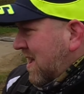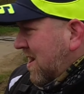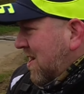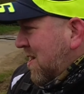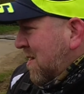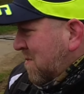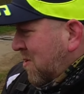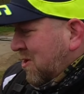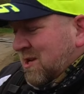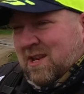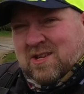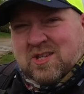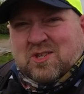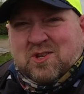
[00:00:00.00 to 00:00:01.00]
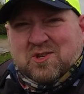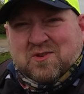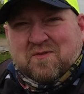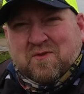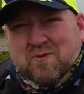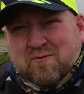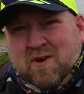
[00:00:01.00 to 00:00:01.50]
I can actually touch the
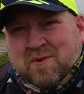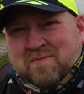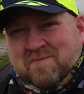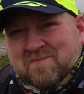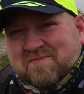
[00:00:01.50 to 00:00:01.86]
floor on.